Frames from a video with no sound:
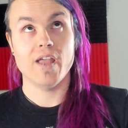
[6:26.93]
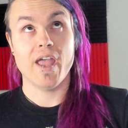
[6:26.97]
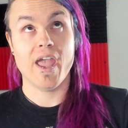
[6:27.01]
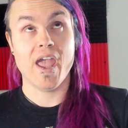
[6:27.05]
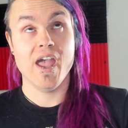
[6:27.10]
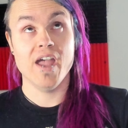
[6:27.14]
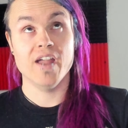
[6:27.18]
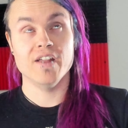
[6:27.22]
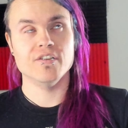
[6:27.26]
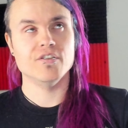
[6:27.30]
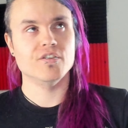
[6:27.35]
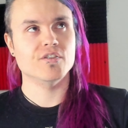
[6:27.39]

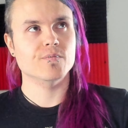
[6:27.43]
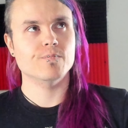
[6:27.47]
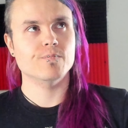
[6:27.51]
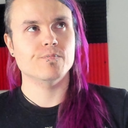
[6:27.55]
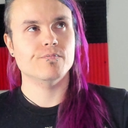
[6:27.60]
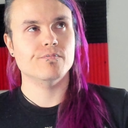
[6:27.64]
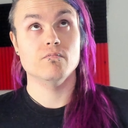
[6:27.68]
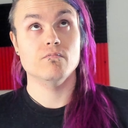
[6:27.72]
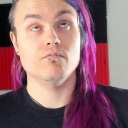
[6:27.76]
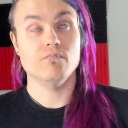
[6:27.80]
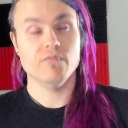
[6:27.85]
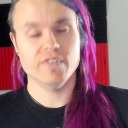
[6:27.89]
and
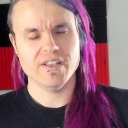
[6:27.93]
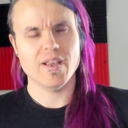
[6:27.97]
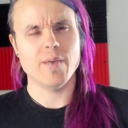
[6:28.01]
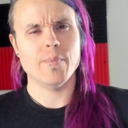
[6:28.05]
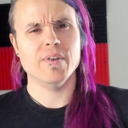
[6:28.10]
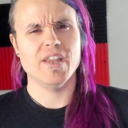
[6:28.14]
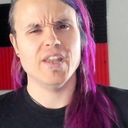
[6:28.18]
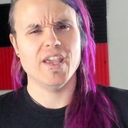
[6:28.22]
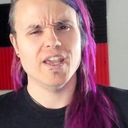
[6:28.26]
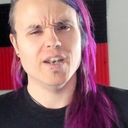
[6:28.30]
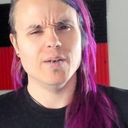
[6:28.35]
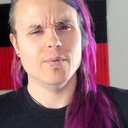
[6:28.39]

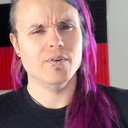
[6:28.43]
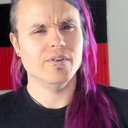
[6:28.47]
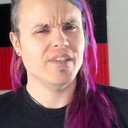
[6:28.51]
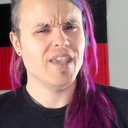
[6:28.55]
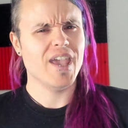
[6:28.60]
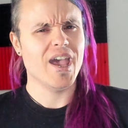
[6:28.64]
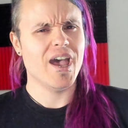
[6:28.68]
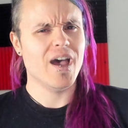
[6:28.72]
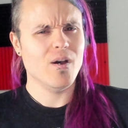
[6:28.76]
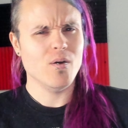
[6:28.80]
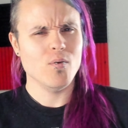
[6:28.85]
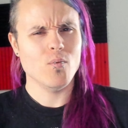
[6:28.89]
summon animal
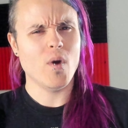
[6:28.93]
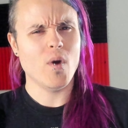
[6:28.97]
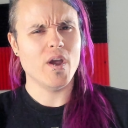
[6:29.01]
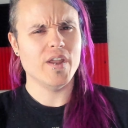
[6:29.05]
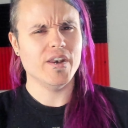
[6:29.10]
yeah why